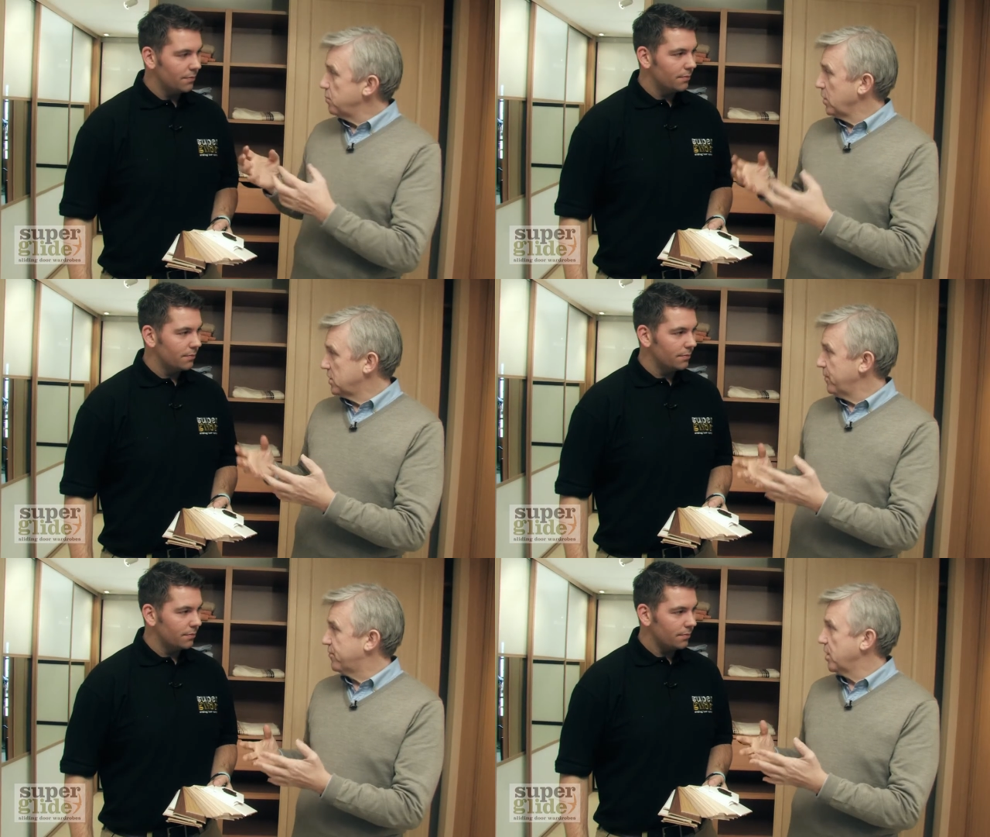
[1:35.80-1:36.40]

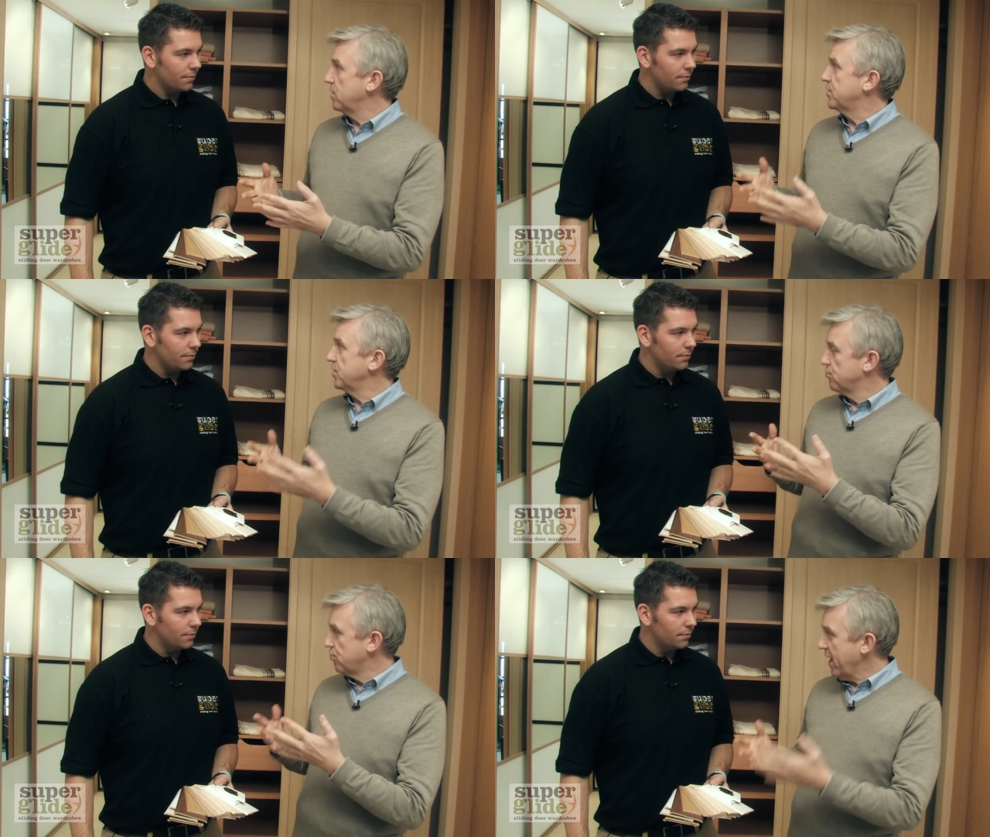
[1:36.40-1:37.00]
Speaker 1: once we've
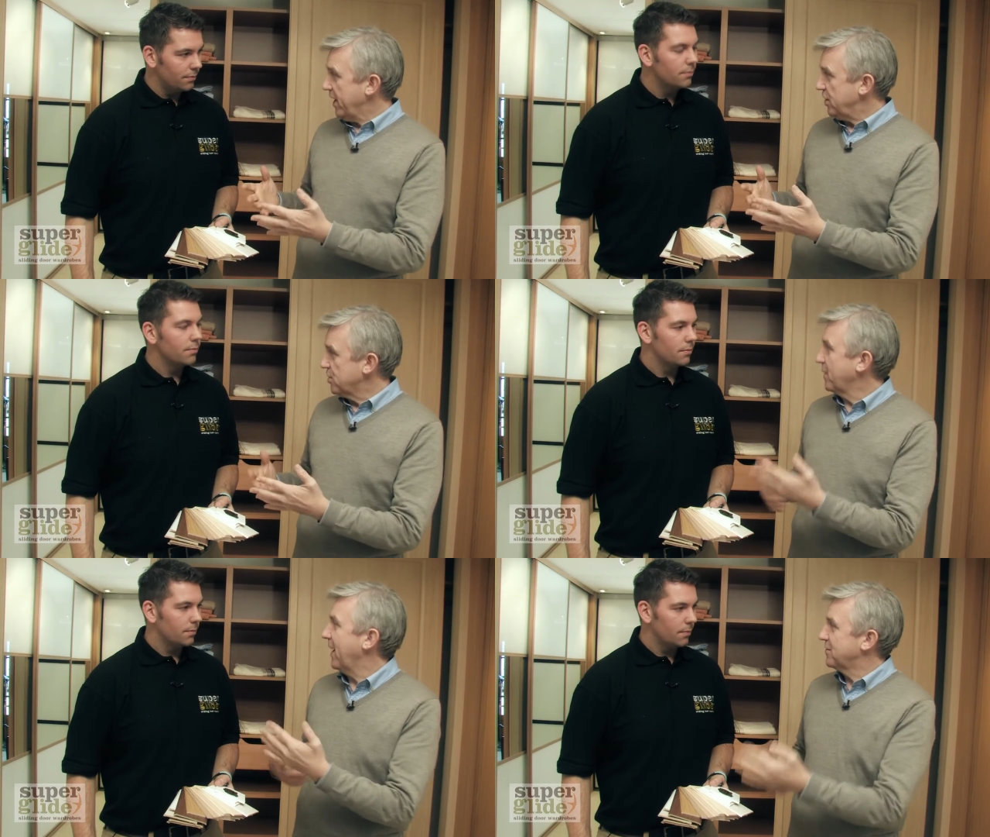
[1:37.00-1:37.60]
chosen the
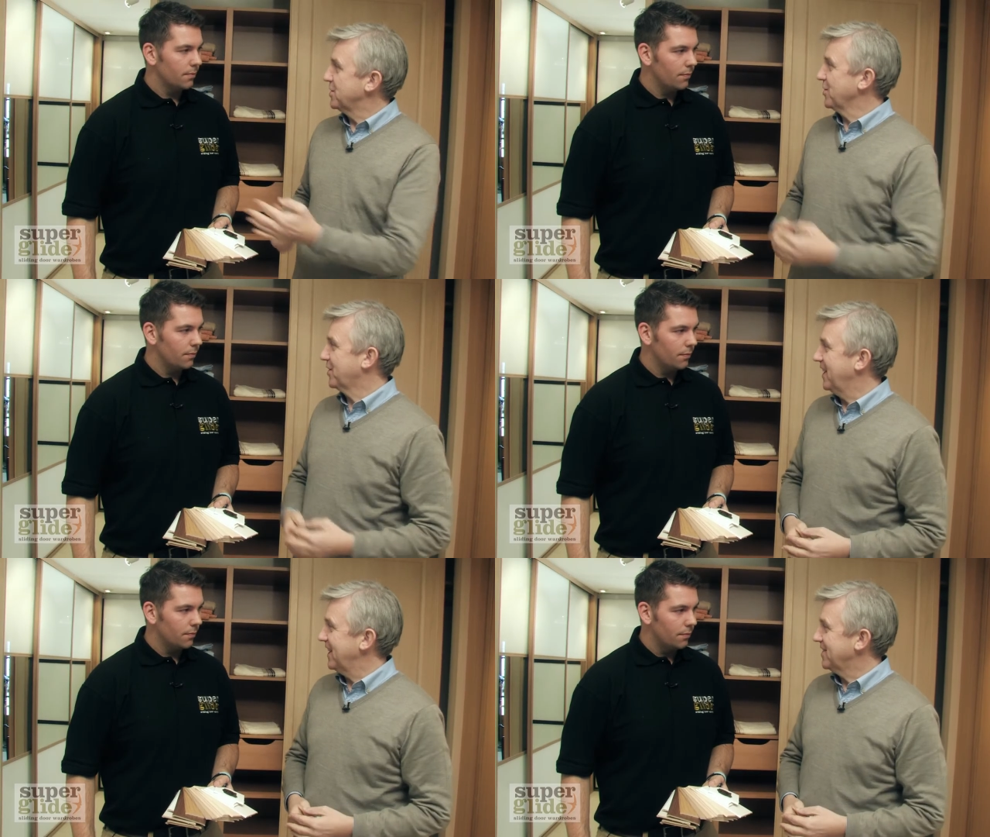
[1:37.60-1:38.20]
range, we have to
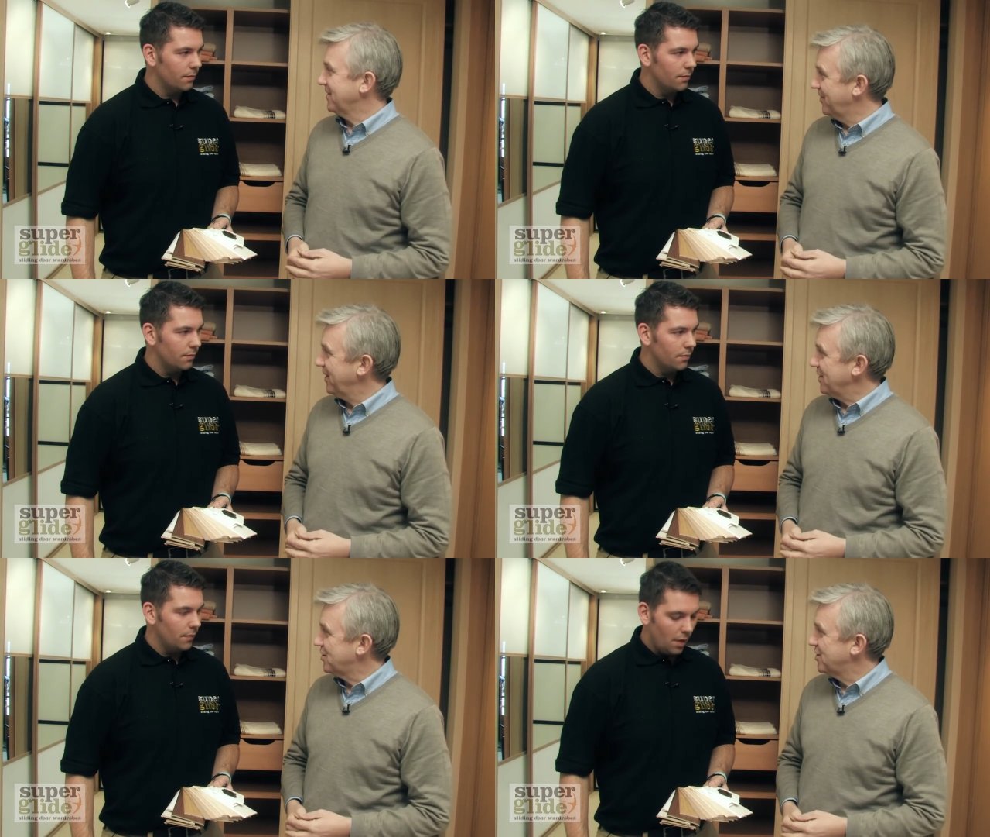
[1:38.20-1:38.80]
look at the
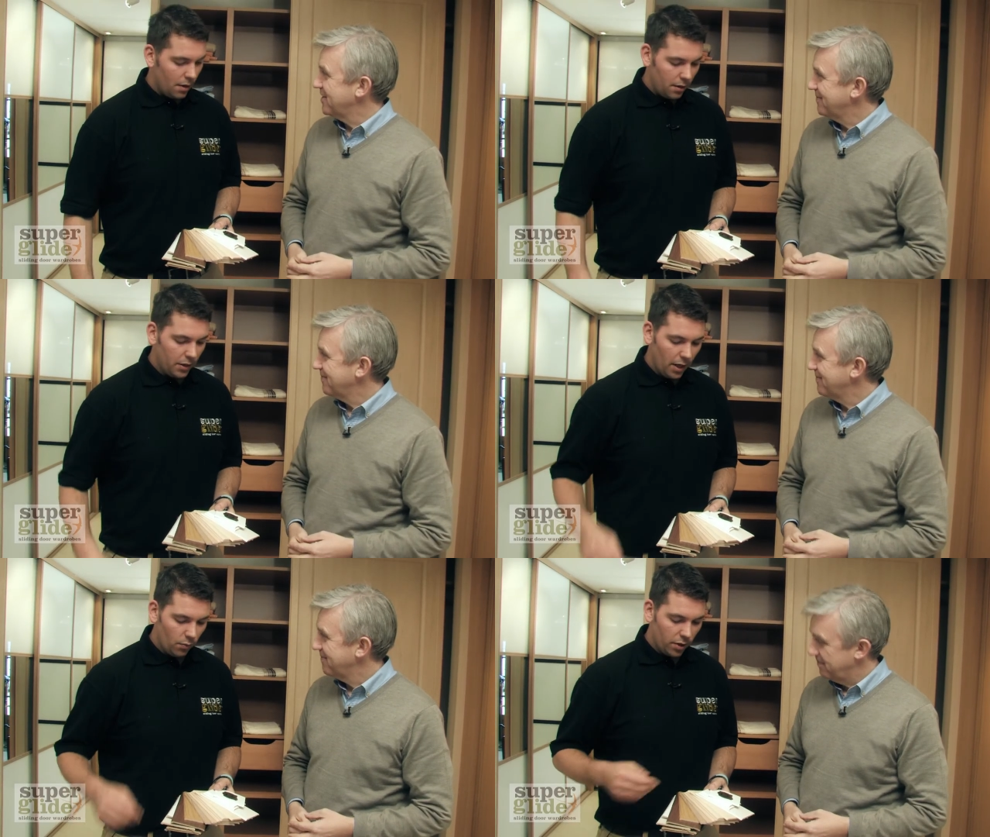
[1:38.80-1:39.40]
finish.
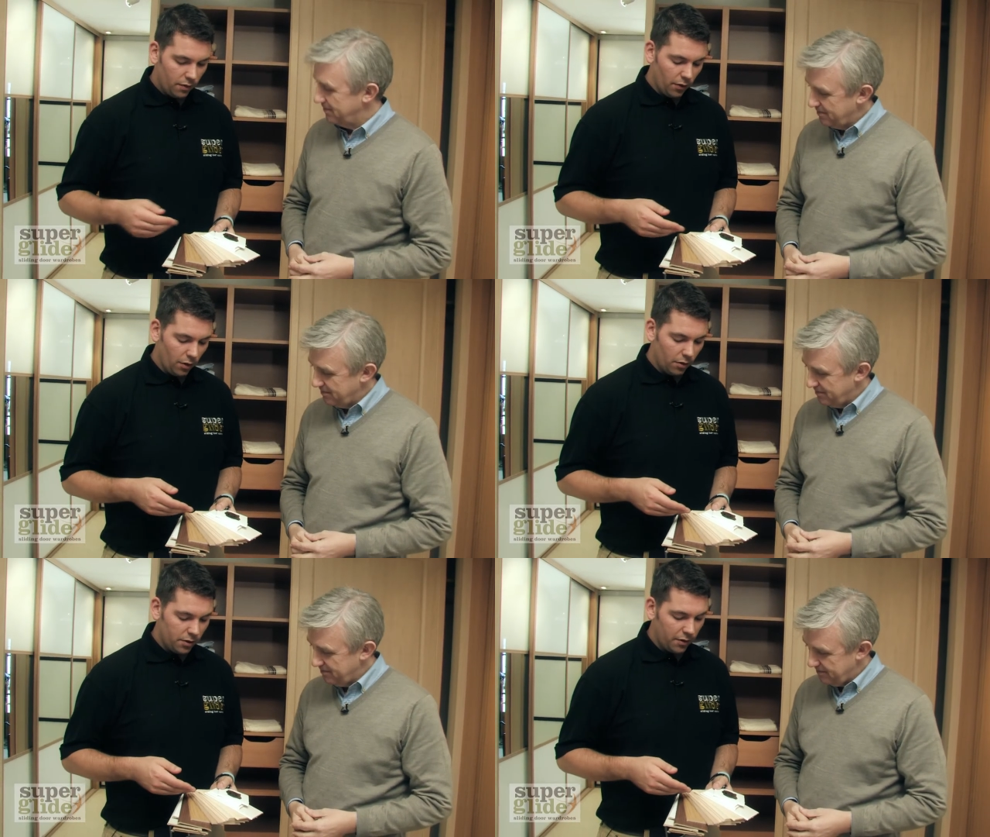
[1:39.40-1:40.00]
Speaker 2: Yeah, we've
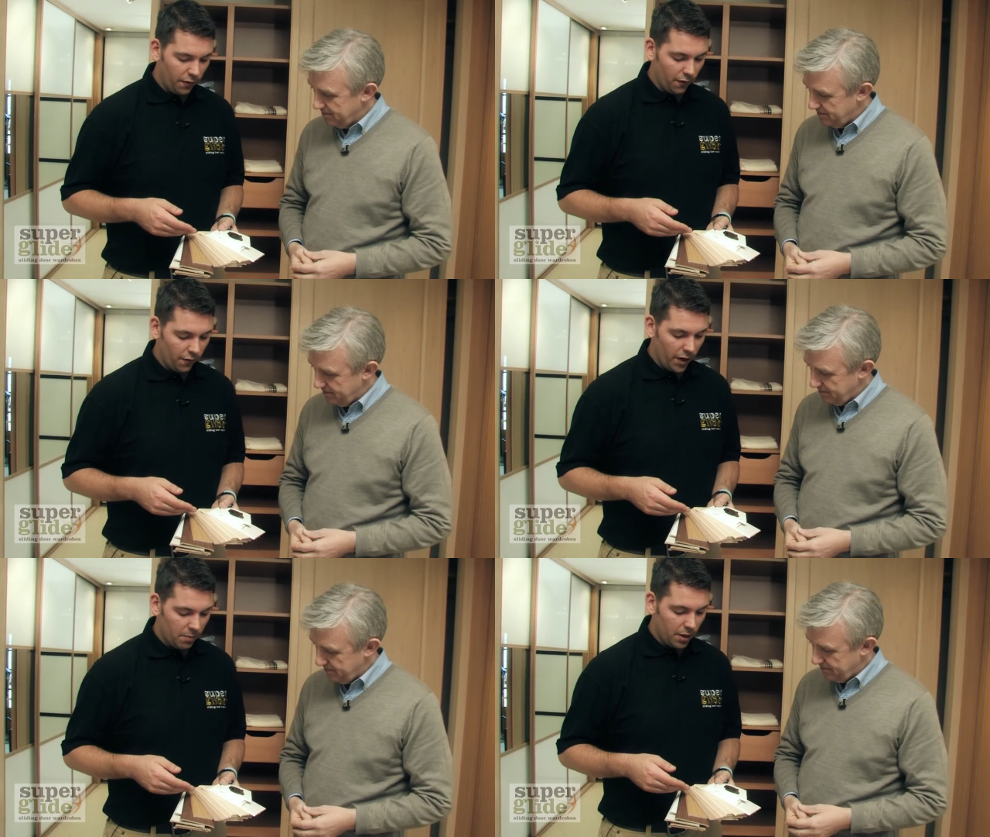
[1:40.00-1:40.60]
got lots of different
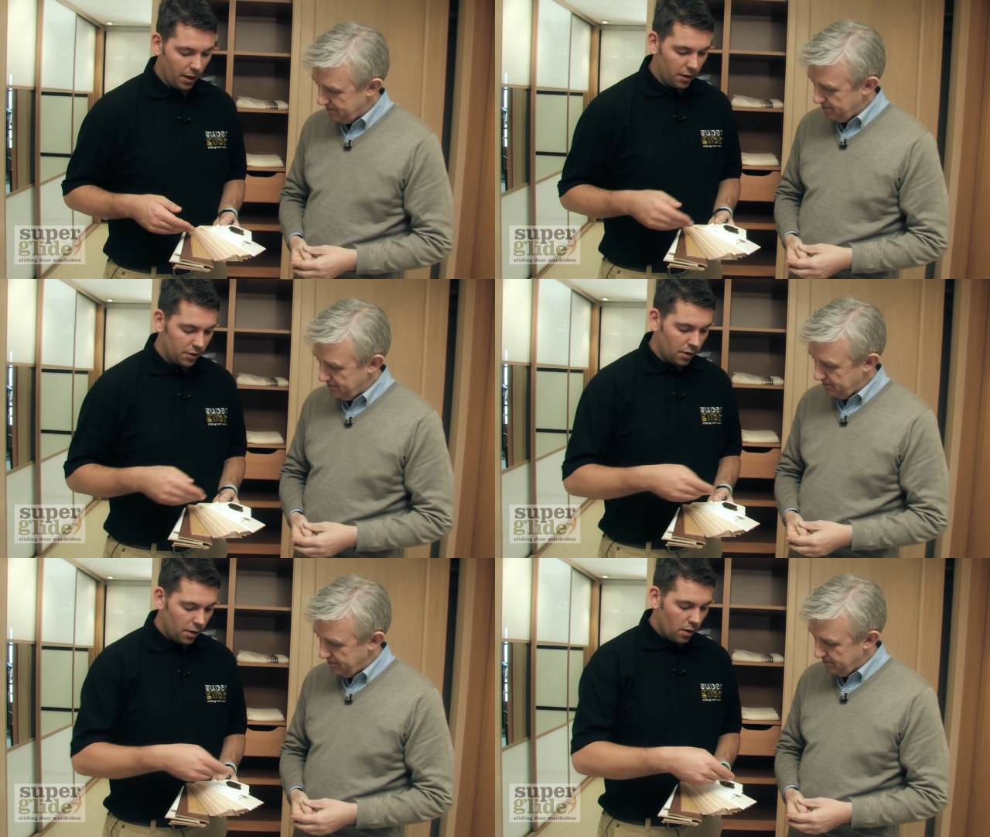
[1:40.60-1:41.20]
frame
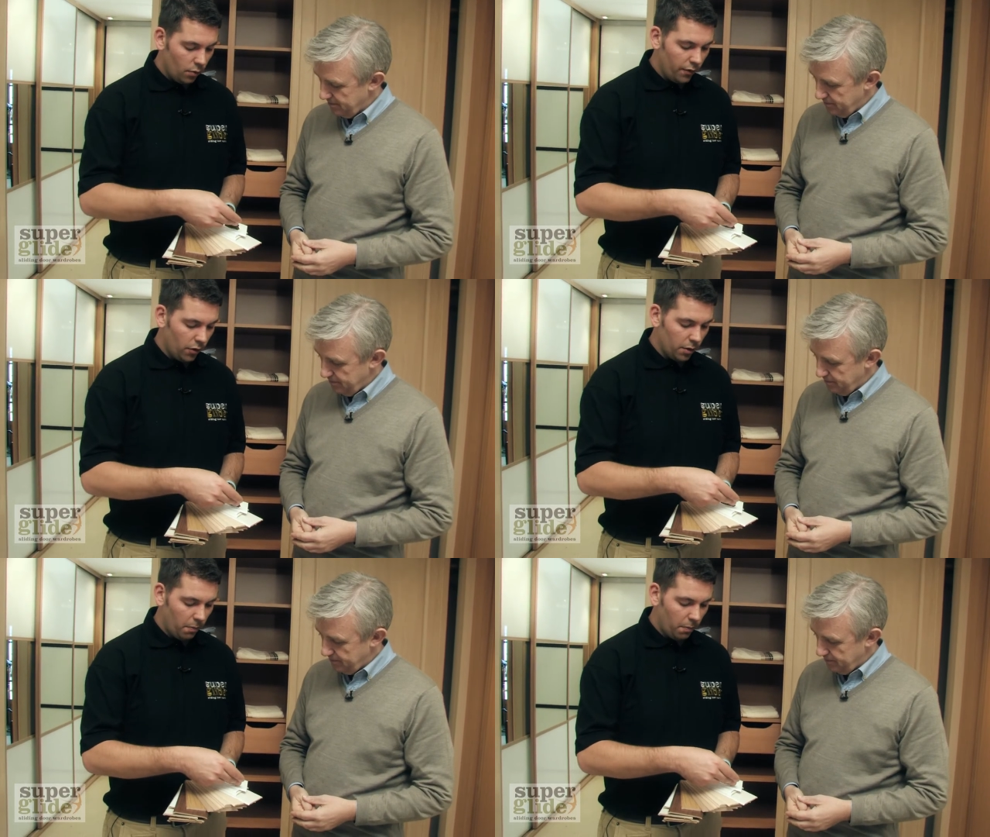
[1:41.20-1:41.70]
colours. We've got the